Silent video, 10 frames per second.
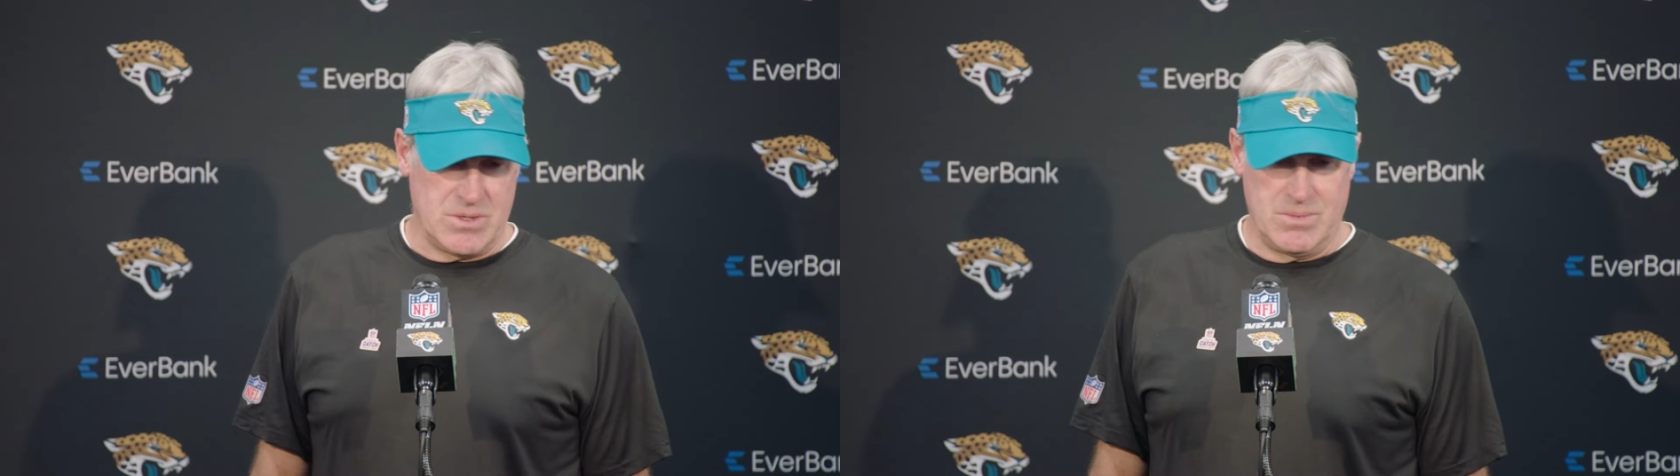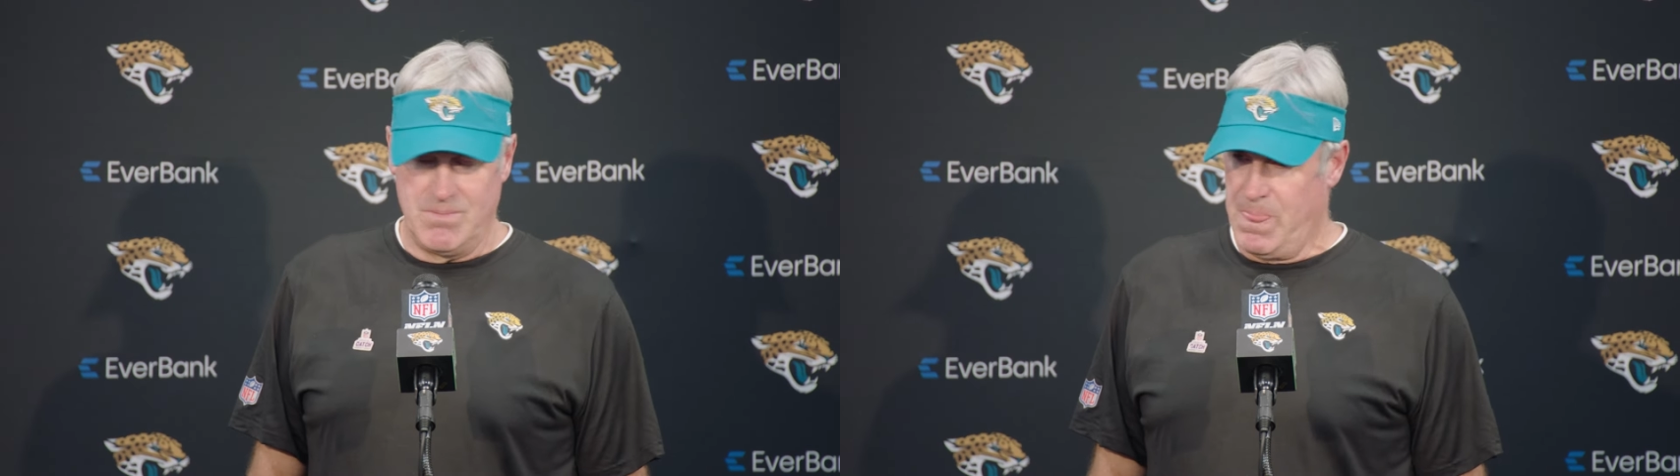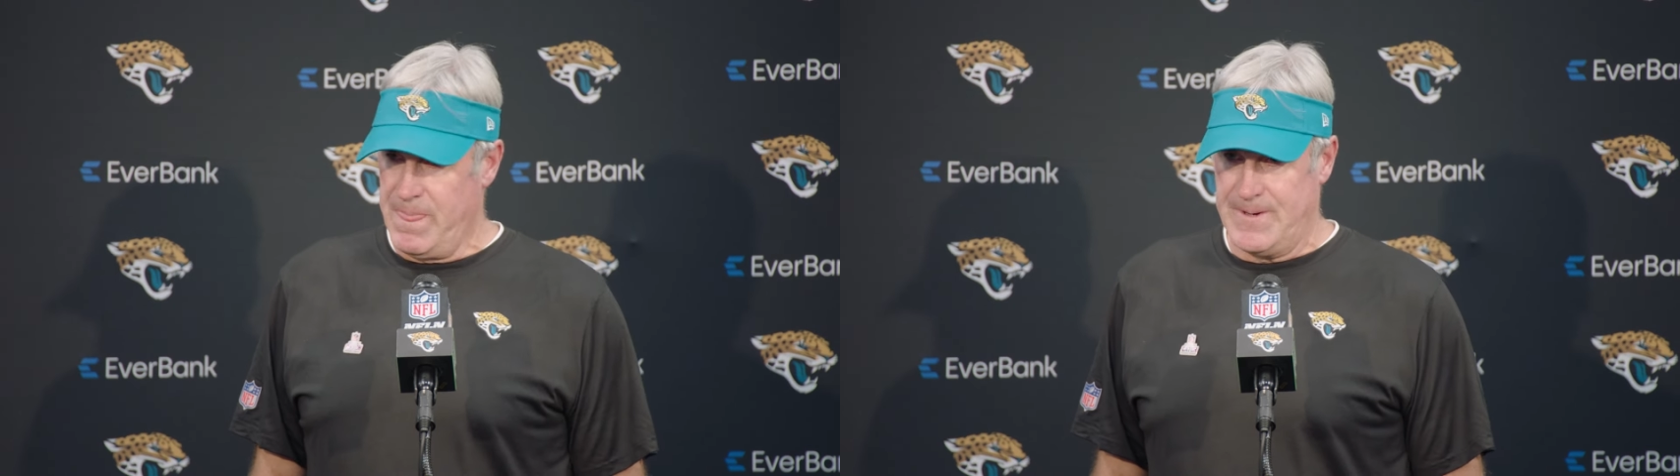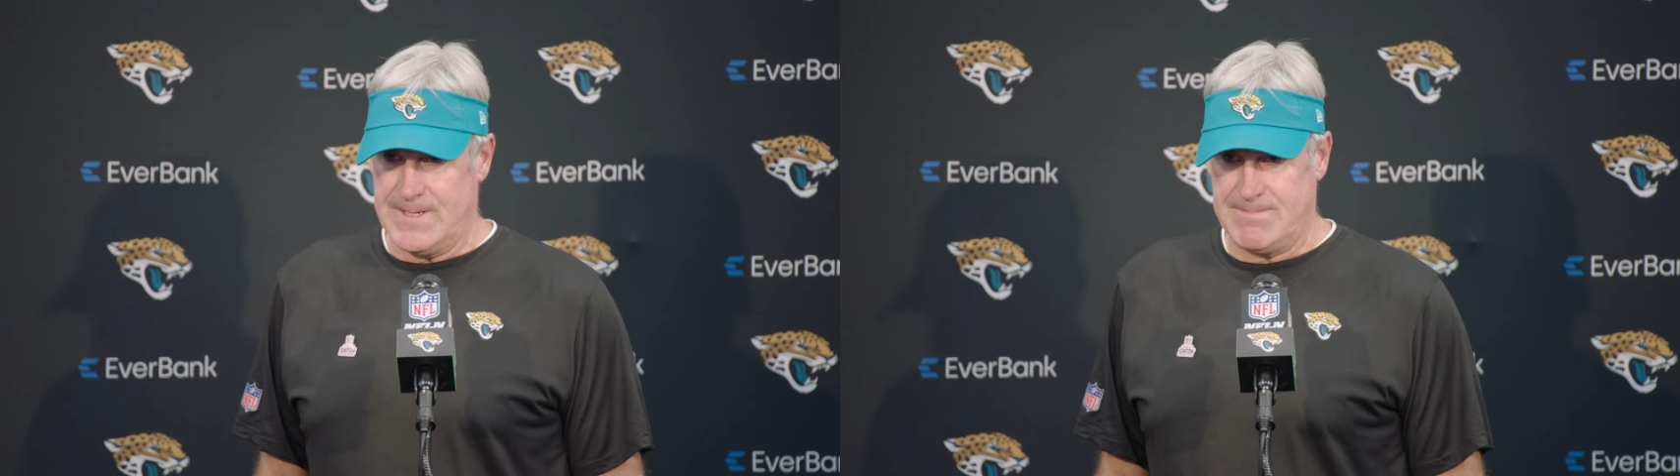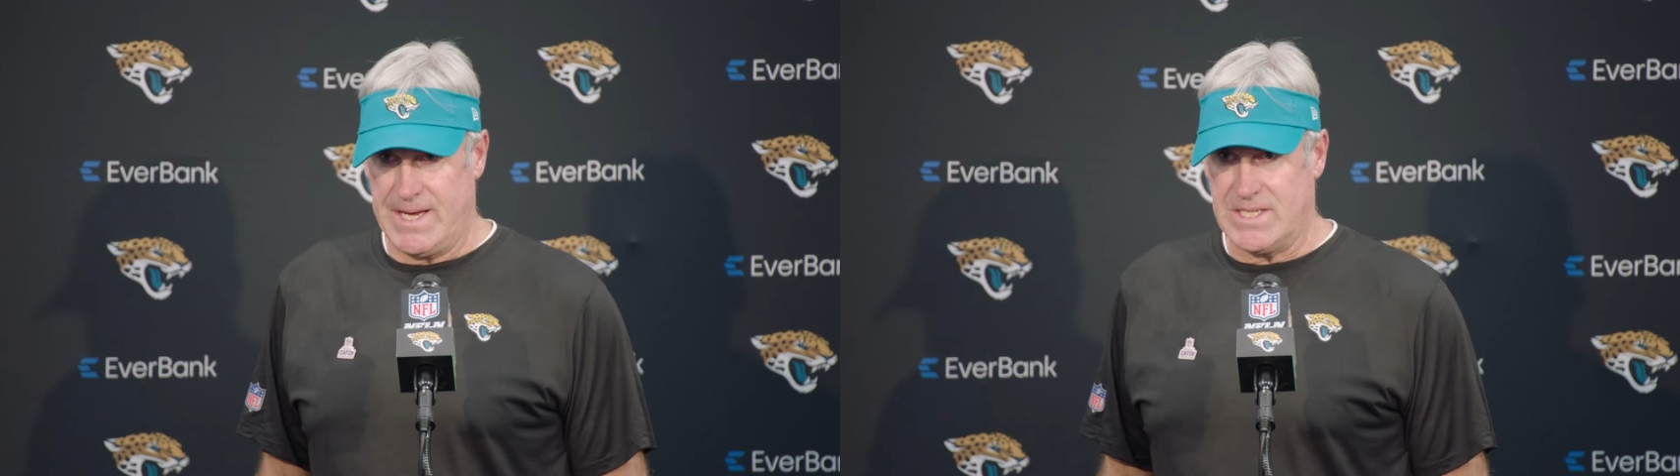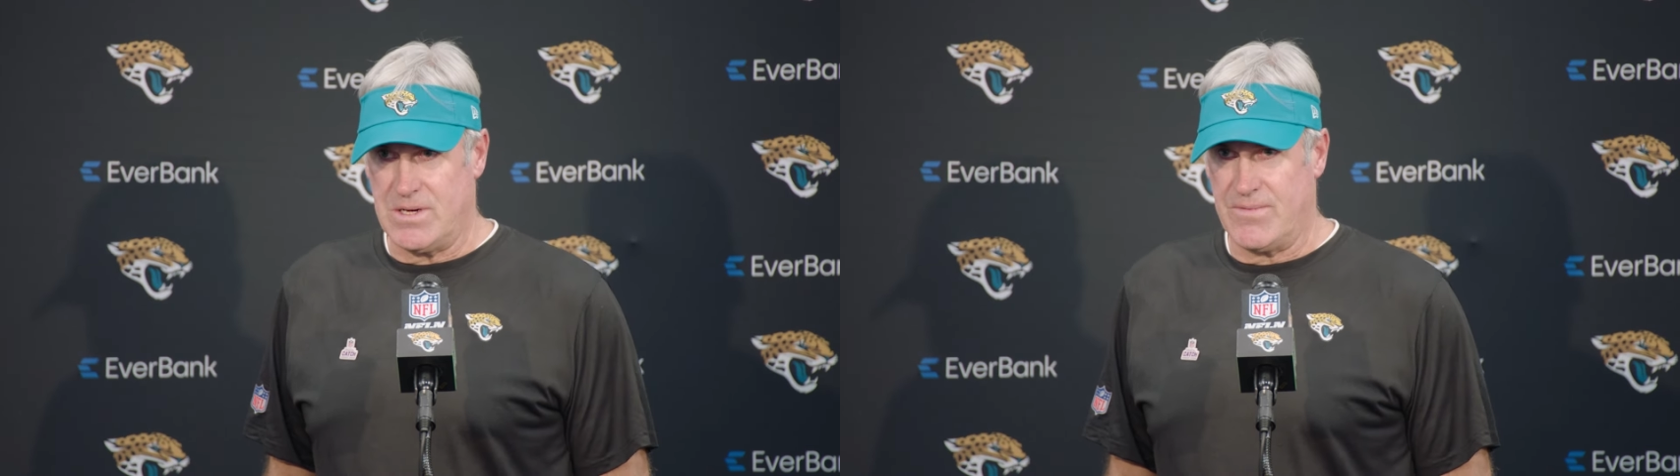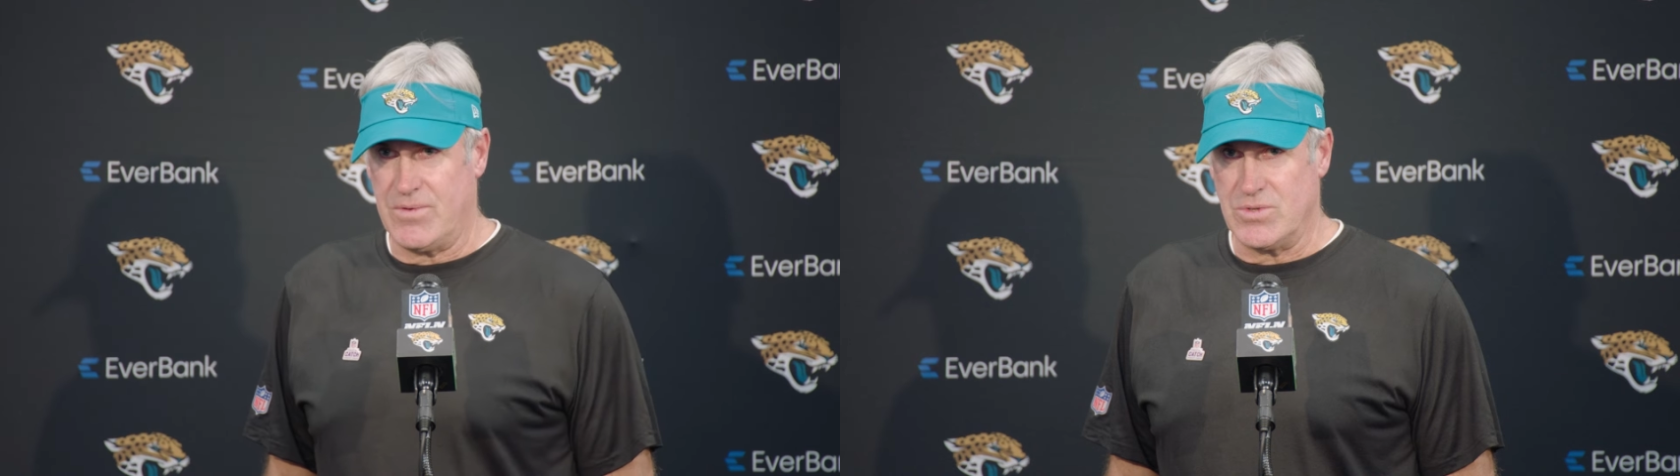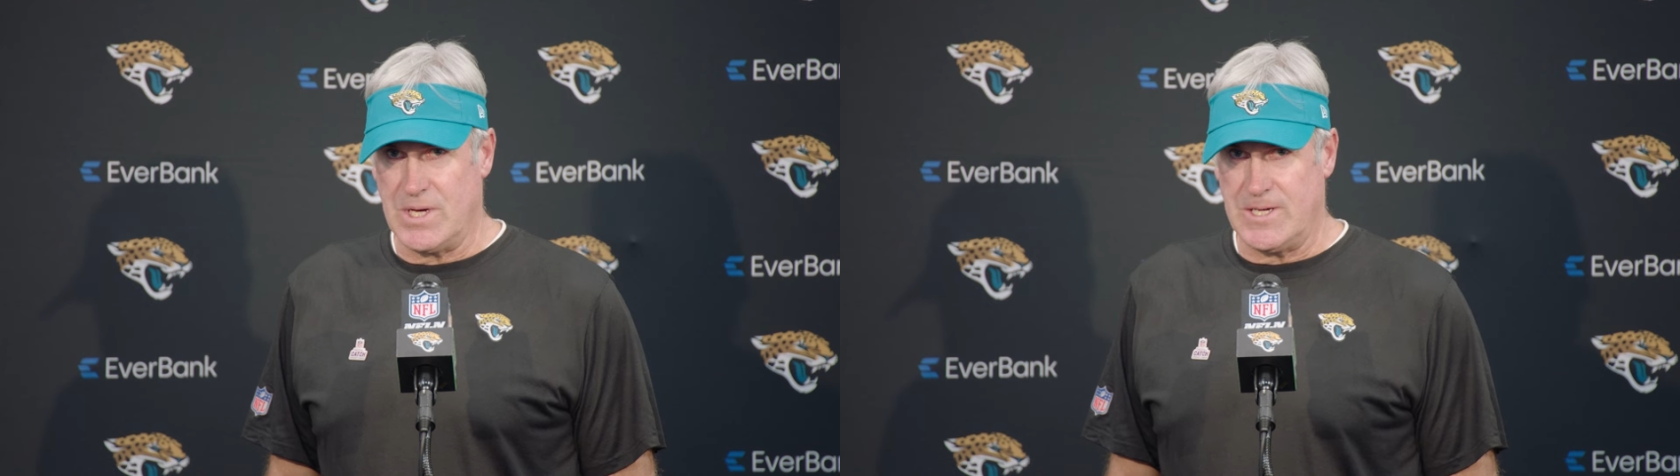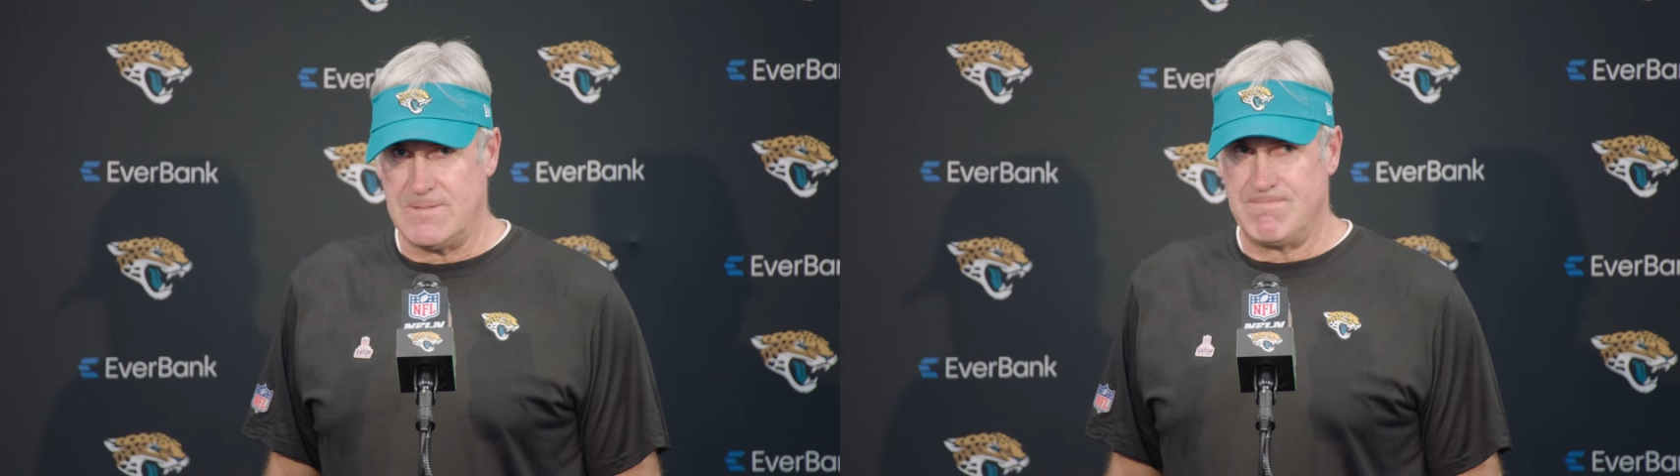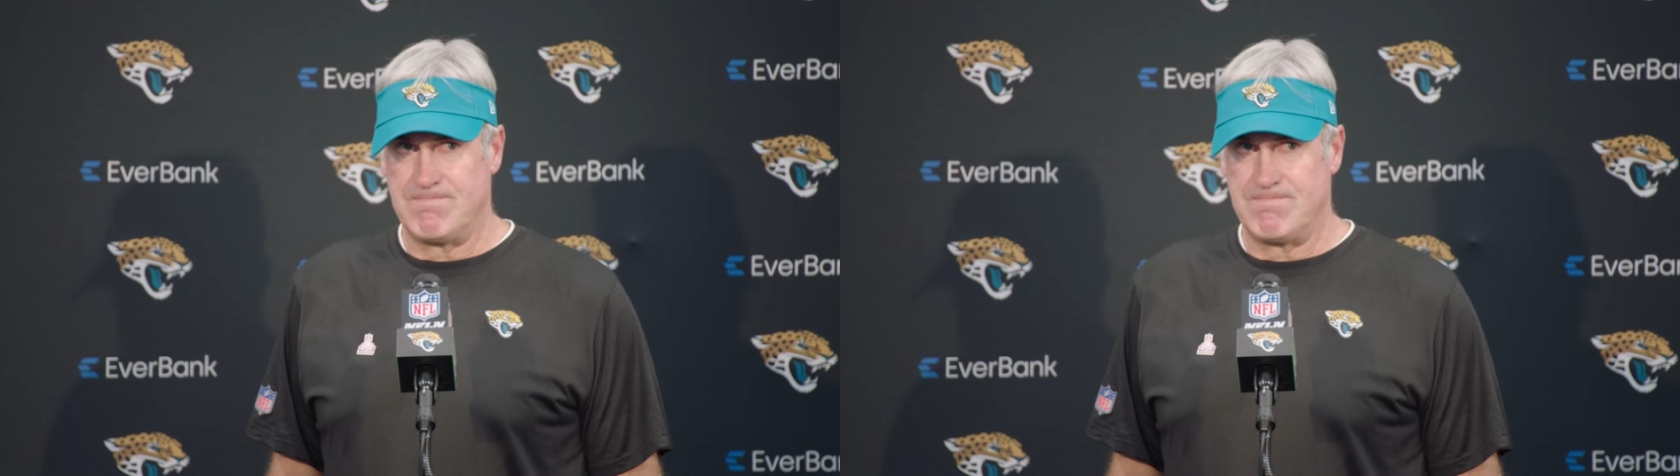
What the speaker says: So hats off to those guys.